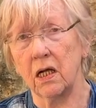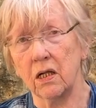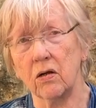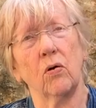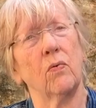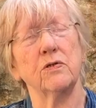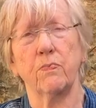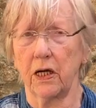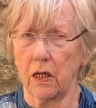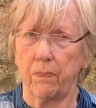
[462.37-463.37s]
There always
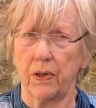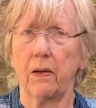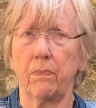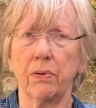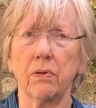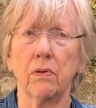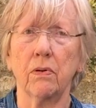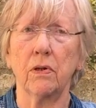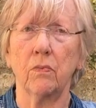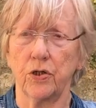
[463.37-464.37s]
being a blip,
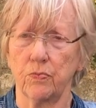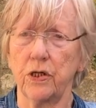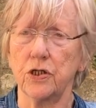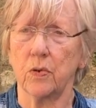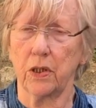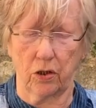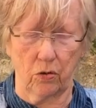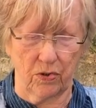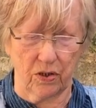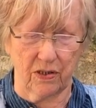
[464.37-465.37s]
which means we're
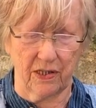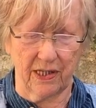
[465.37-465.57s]
human.